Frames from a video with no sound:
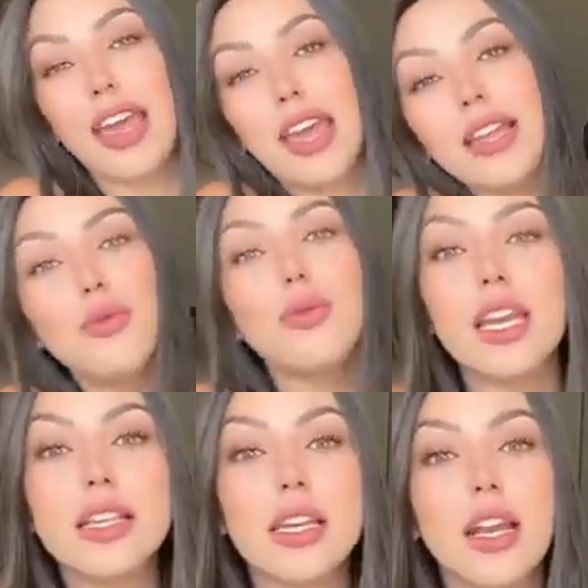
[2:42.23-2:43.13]
any
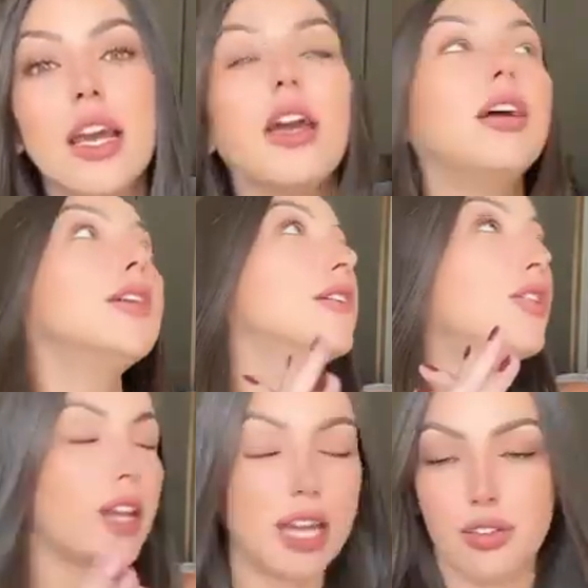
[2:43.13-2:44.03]
reason,
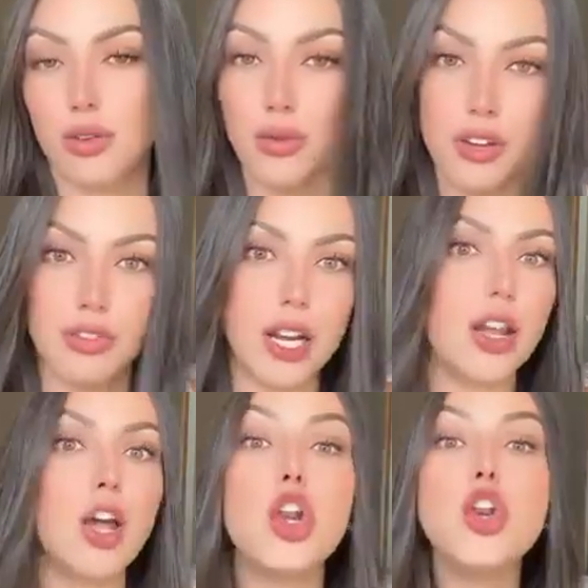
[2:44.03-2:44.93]
you can get a full
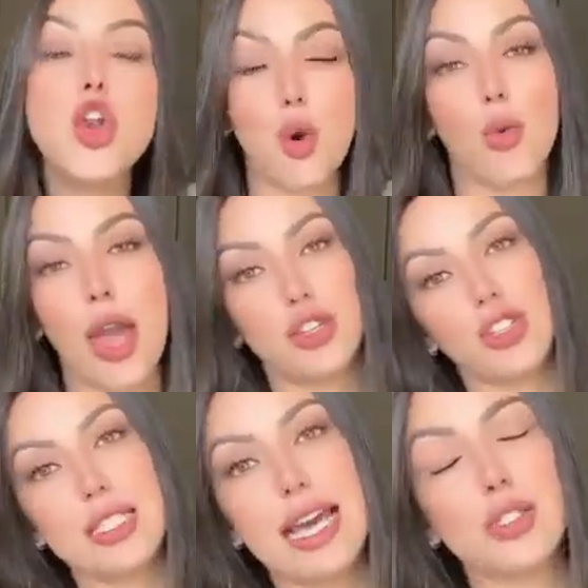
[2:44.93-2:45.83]
refund, no
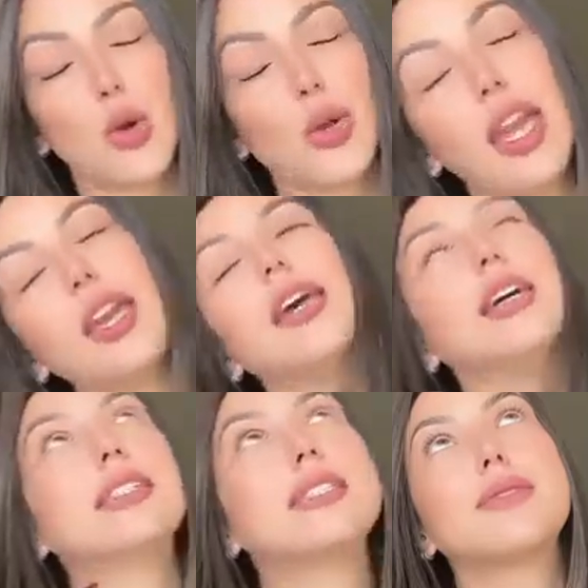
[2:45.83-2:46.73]
questions asked, okay?
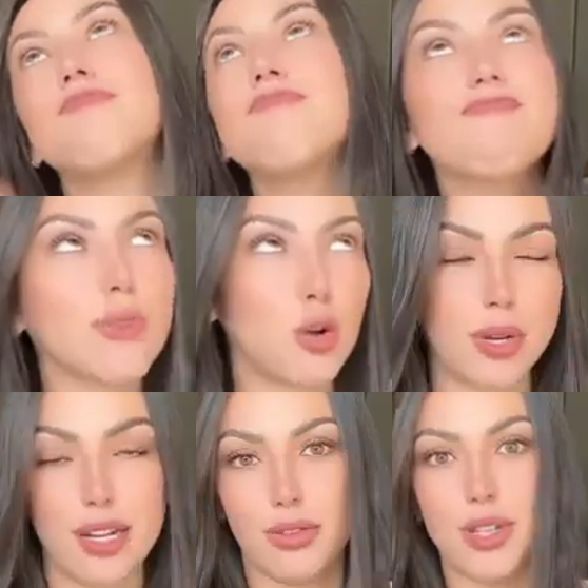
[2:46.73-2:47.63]
It's
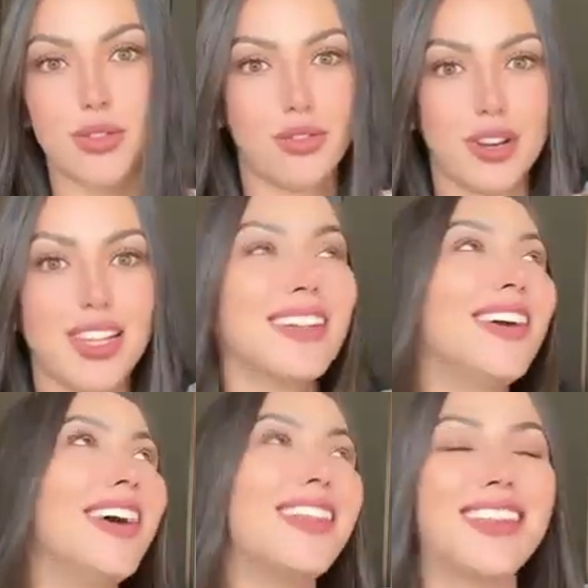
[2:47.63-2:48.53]
completely risk-free.
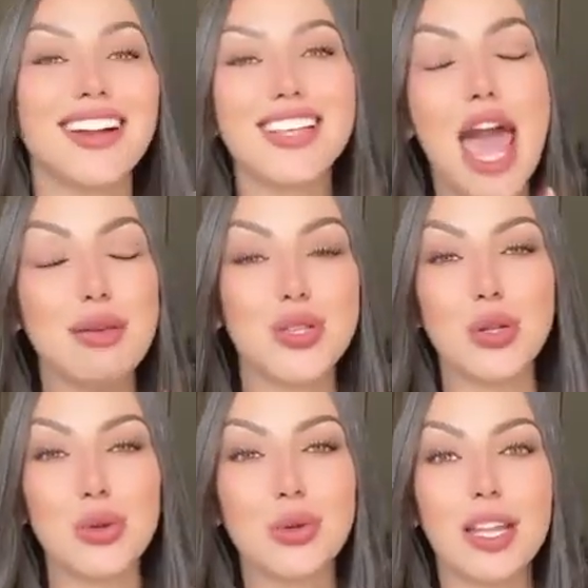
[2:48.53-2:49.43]
There's
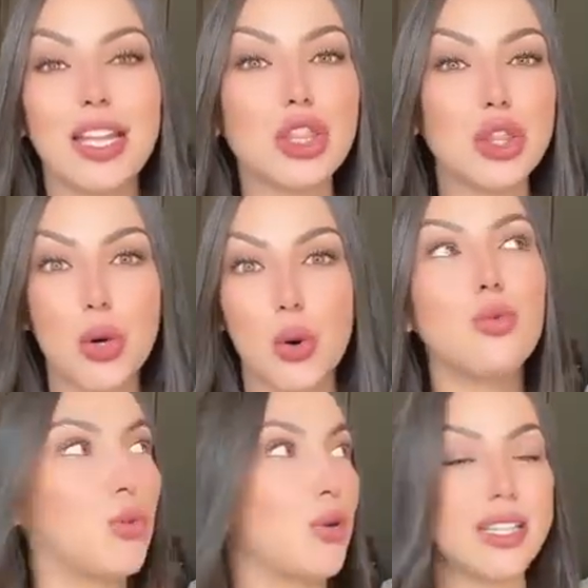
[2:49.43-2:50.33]
absolutely
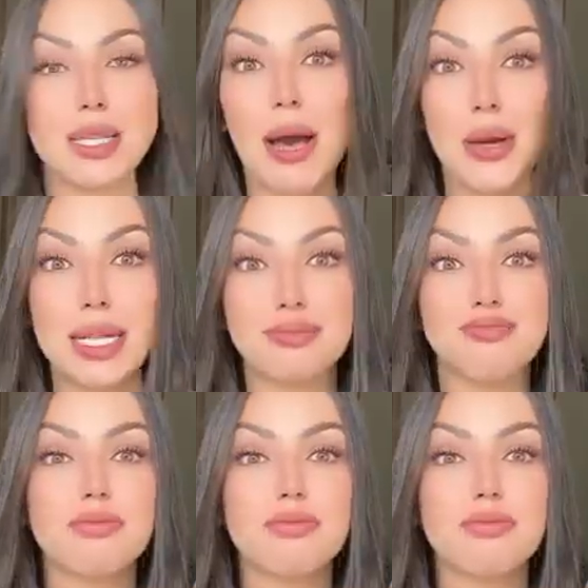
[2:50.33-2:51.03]
no worries about it.